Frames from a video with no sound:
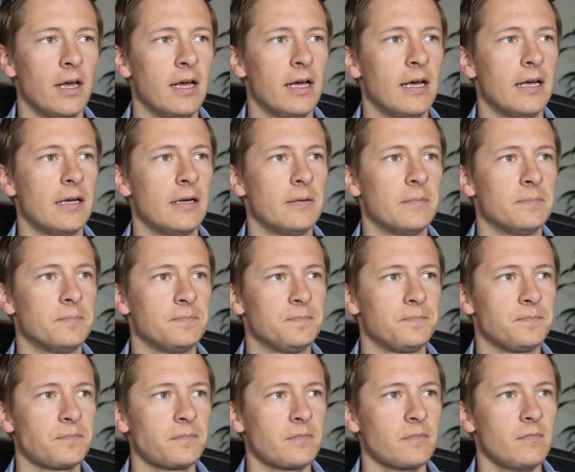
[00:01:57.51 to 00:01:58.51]
But
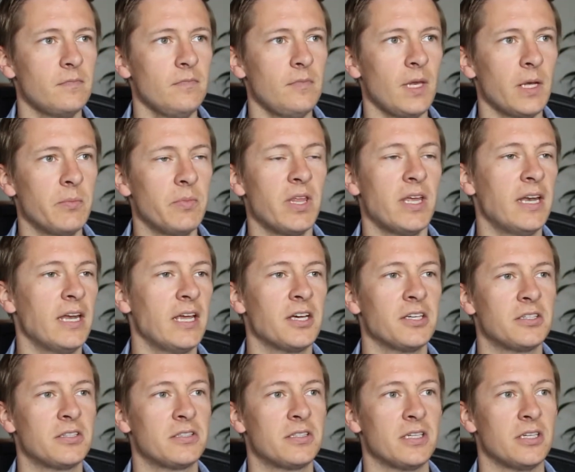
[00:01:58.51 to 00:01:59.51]
then he
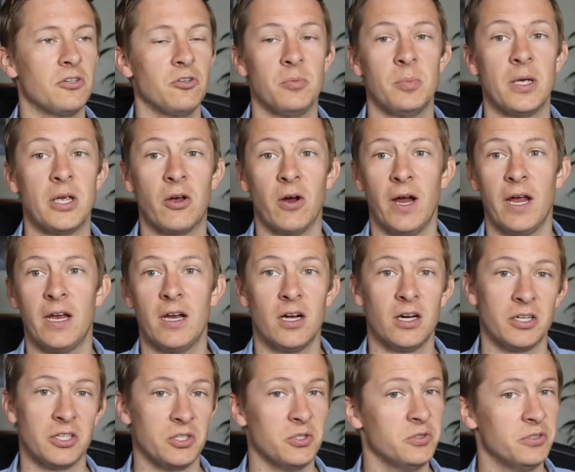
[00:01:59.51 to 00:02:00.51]
also said, you'd be great
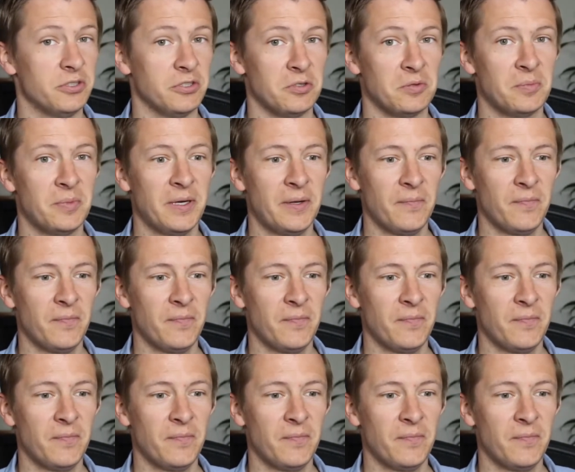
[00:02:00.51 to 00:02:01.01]
on YouTube.